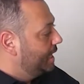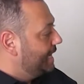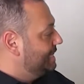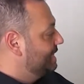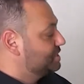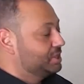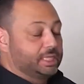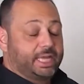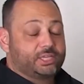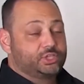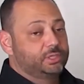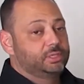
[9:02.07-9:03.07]
In this
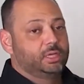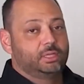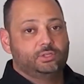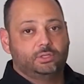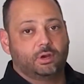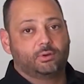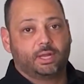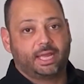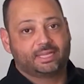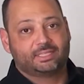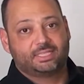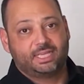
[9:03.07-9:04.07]
collection, don't
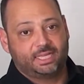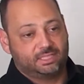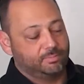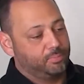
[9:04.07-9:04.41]
hesitate to